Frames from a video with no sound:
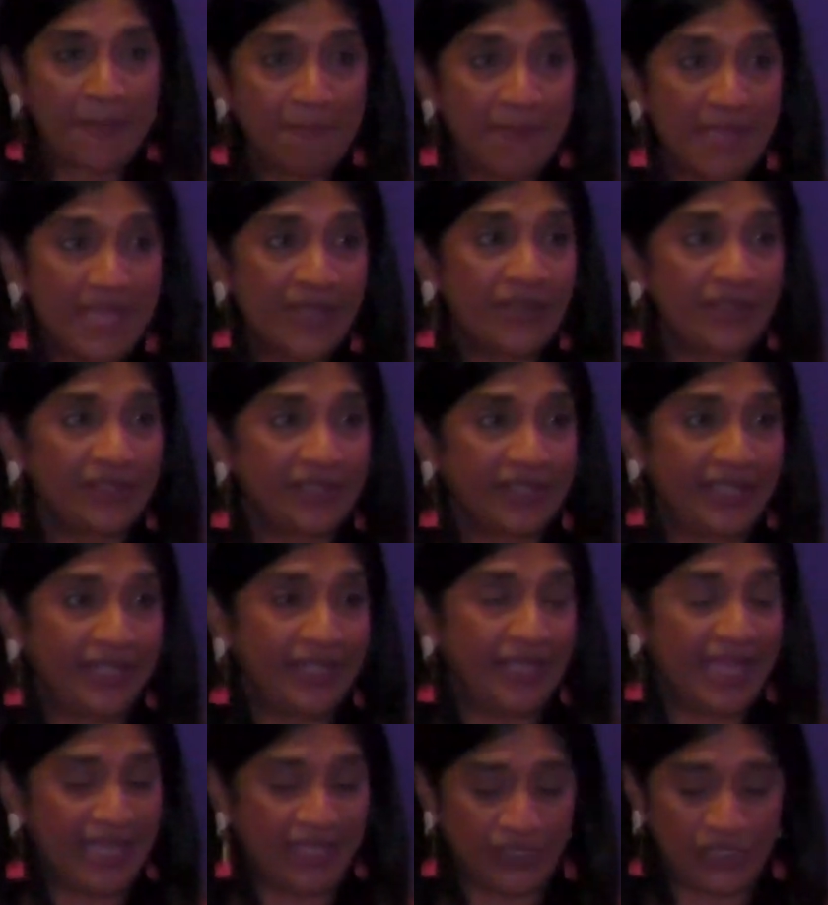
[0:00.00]

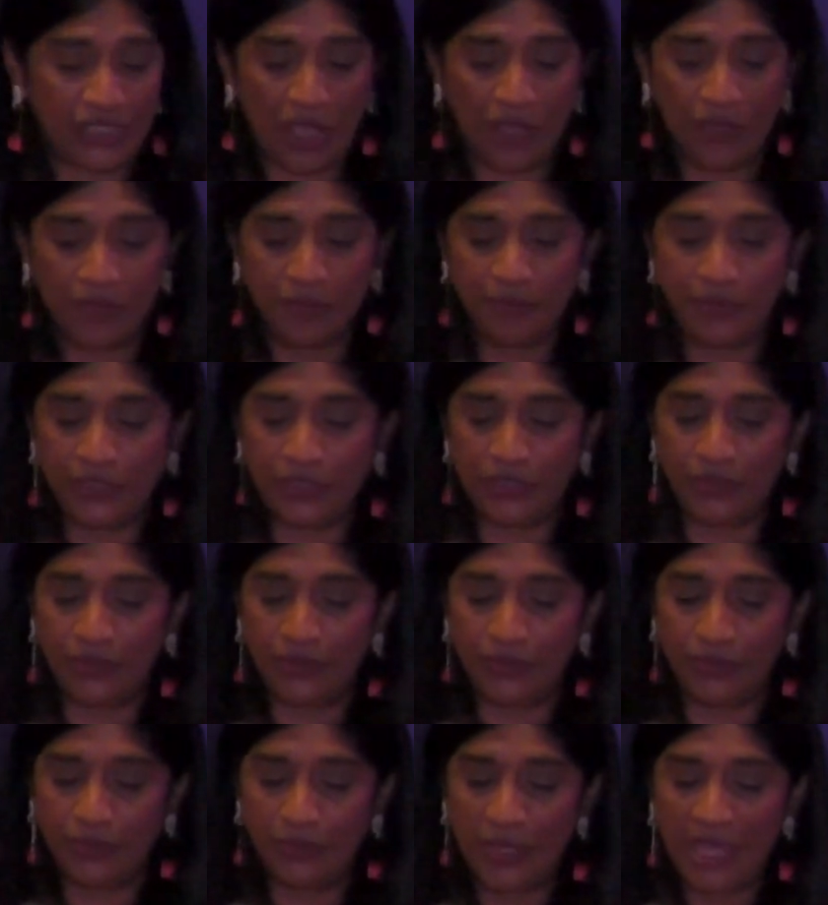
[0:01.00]
Maryland is home
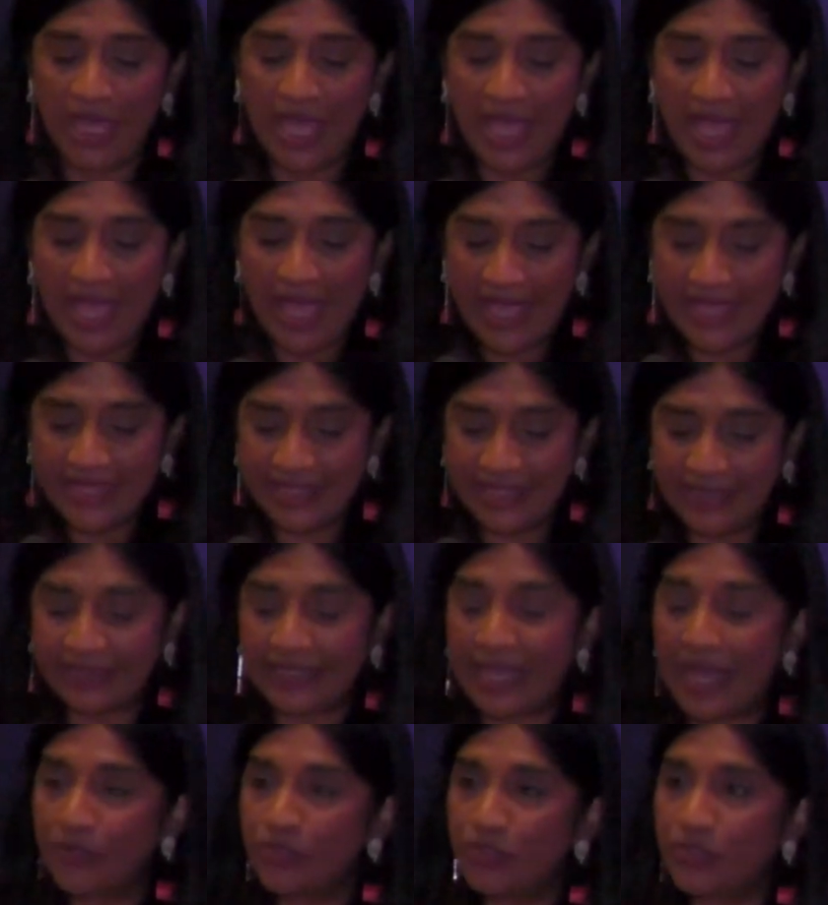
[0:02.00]
to the
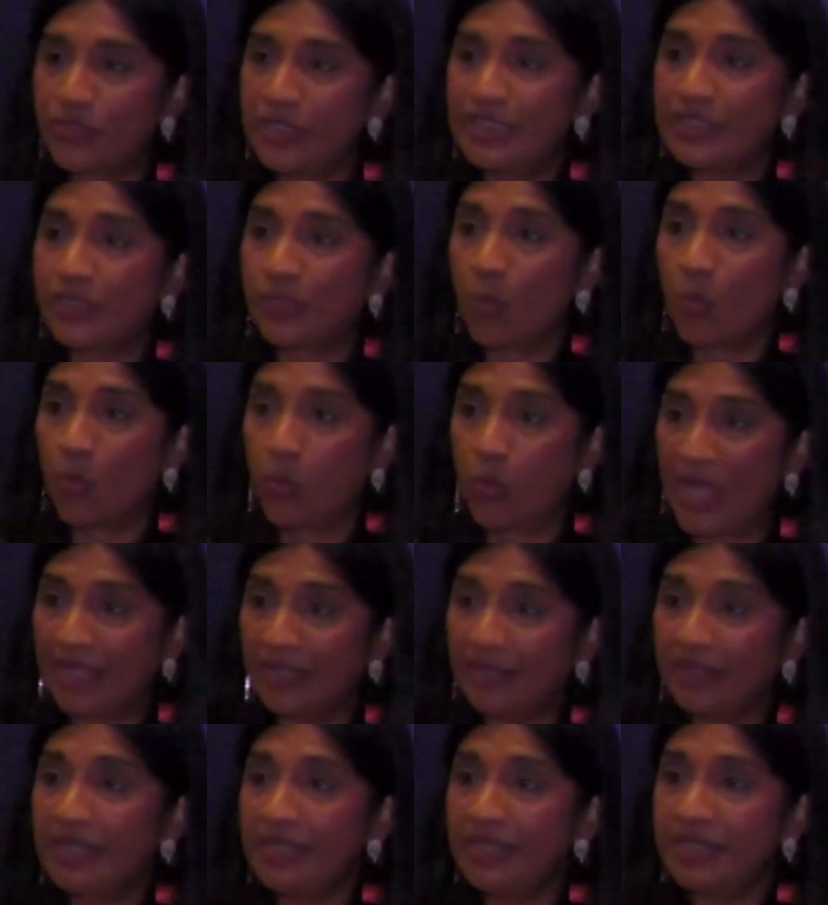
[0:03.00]
country's
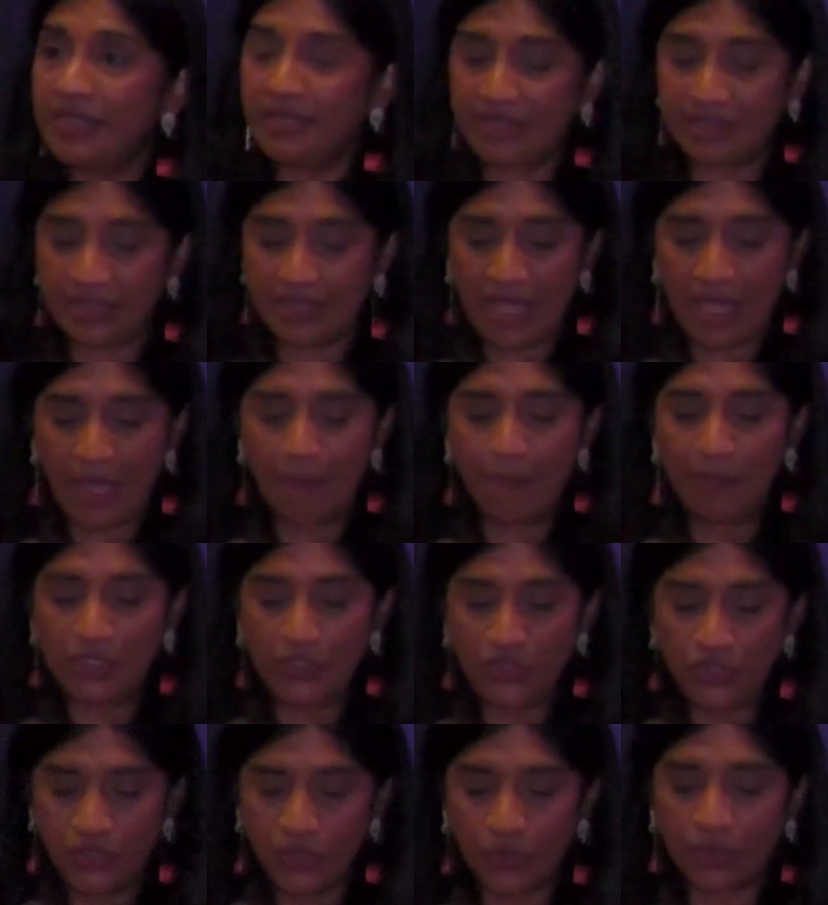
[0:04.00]
wealthiest
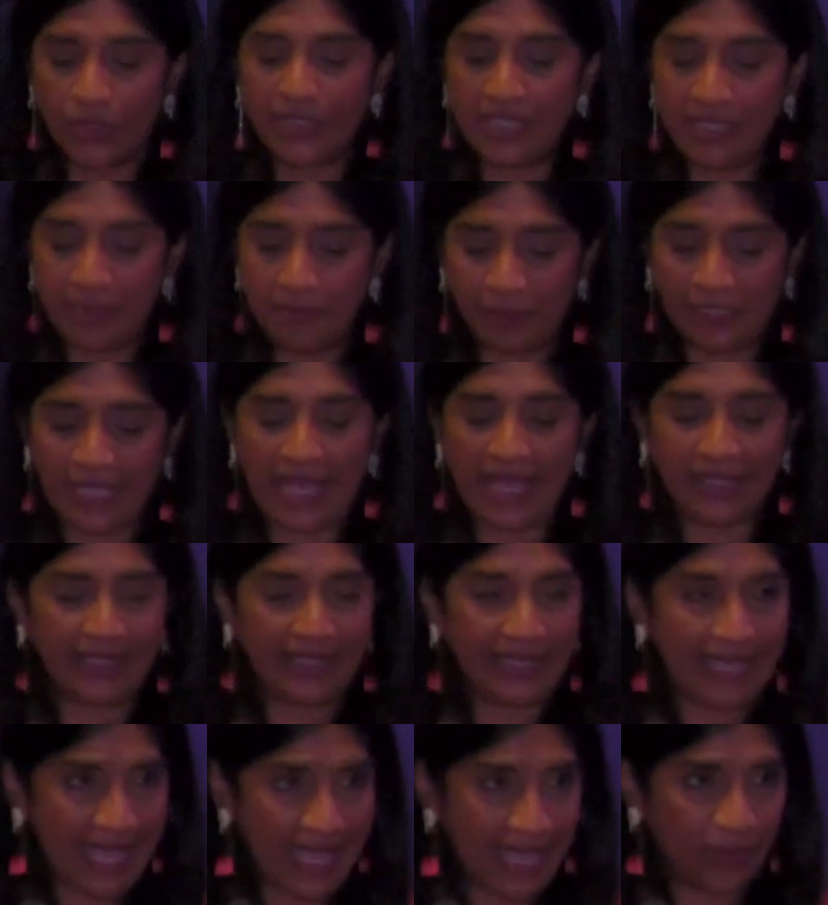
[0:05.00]
majority
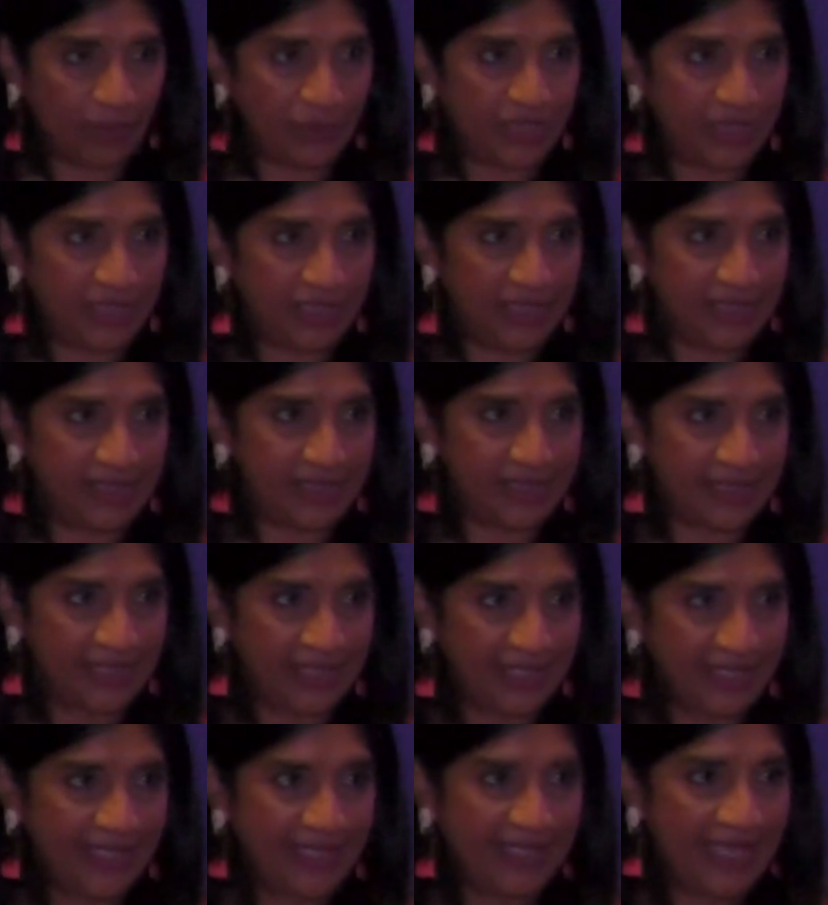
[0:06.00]
black counties,
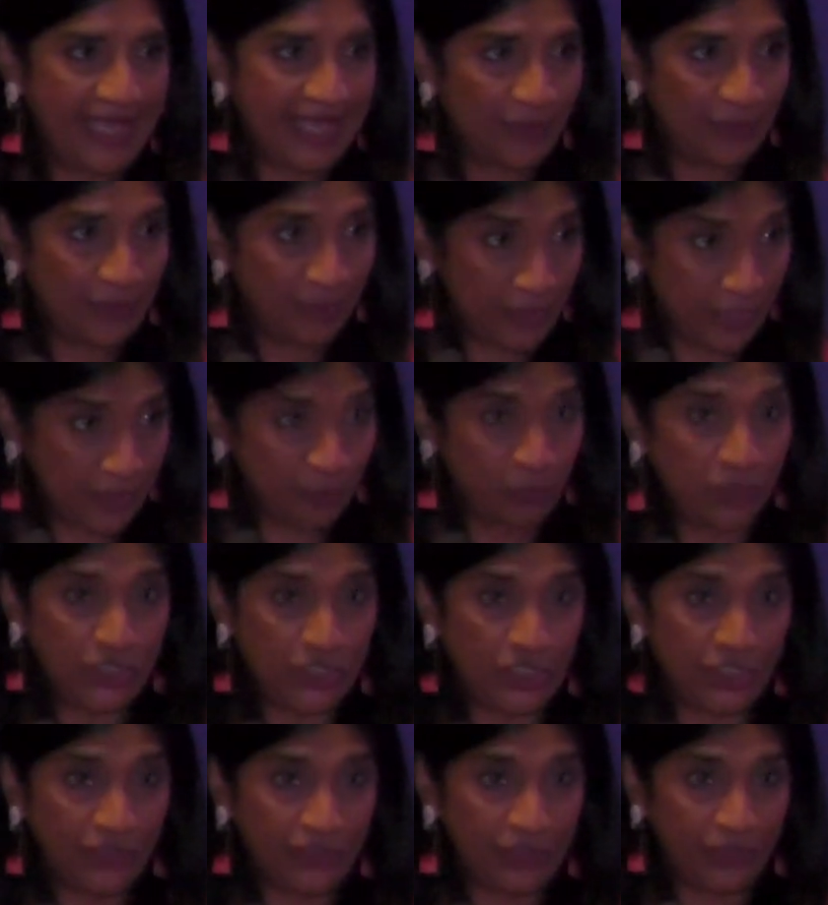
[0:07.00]

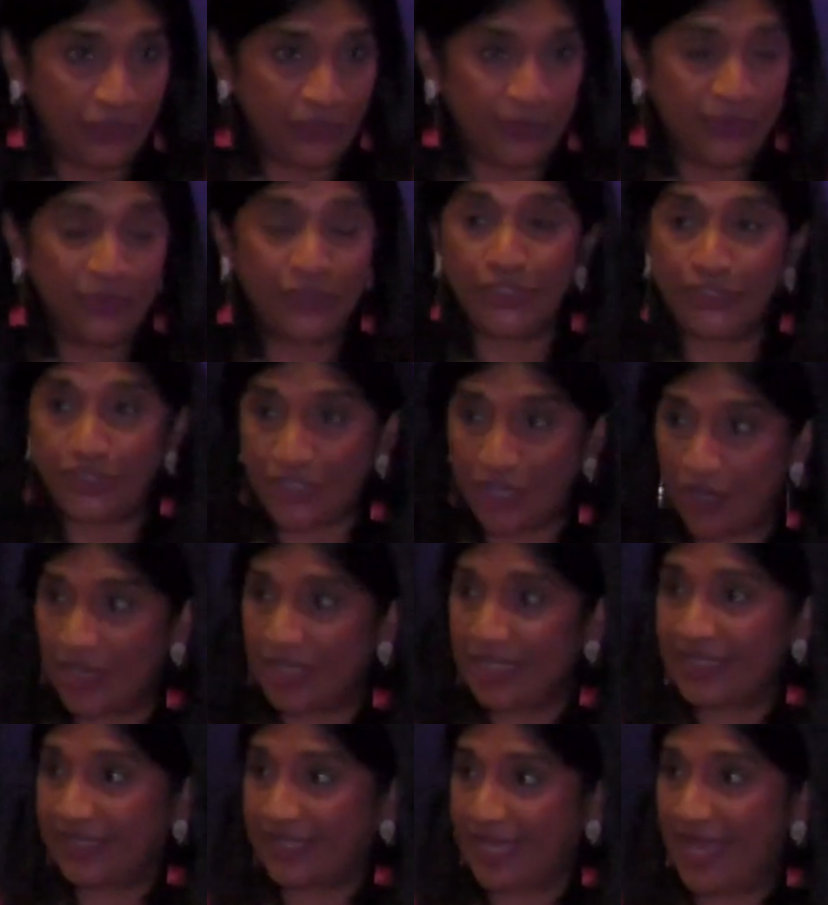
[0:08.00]
which includes
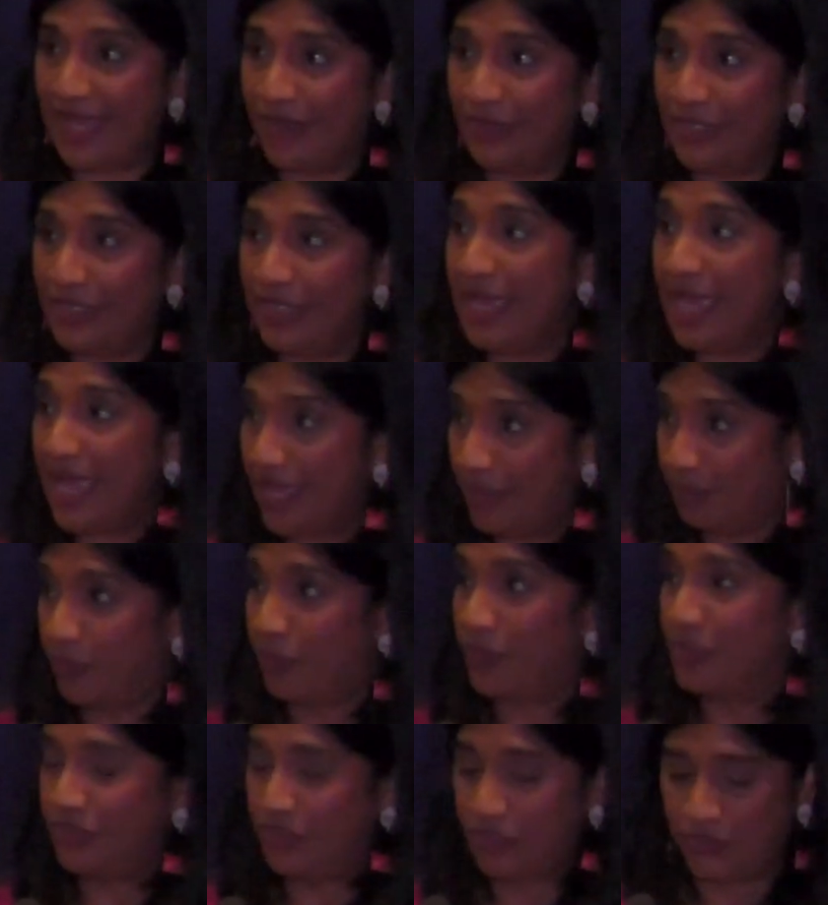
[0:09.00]
Charles County and
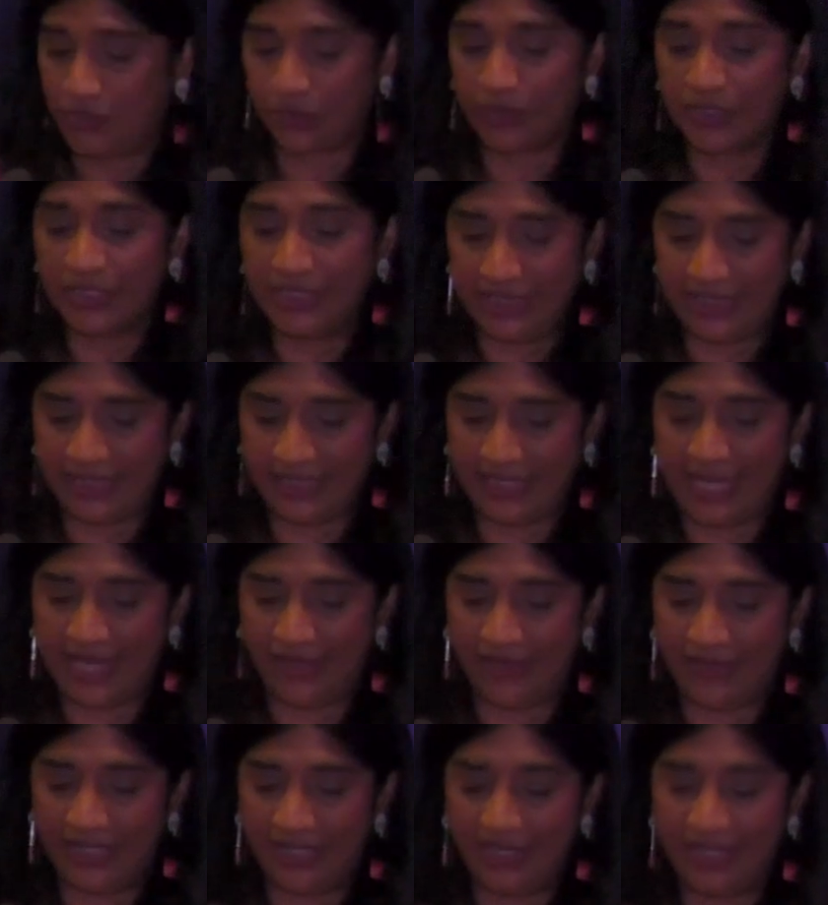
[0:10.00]
Prince George's
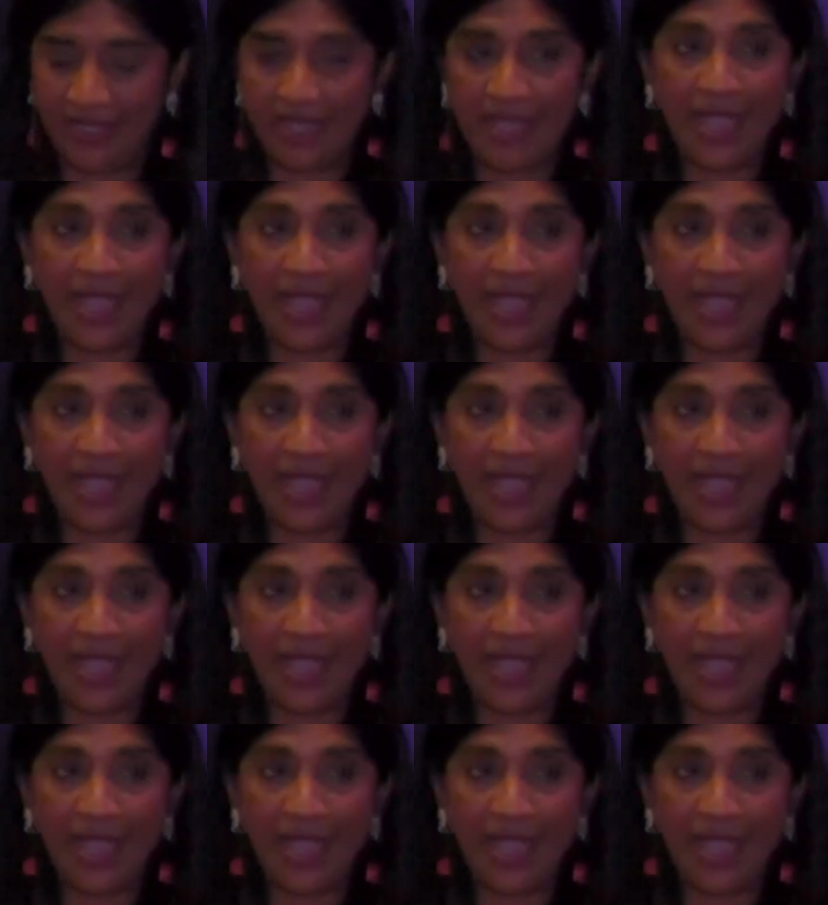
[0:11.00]
County.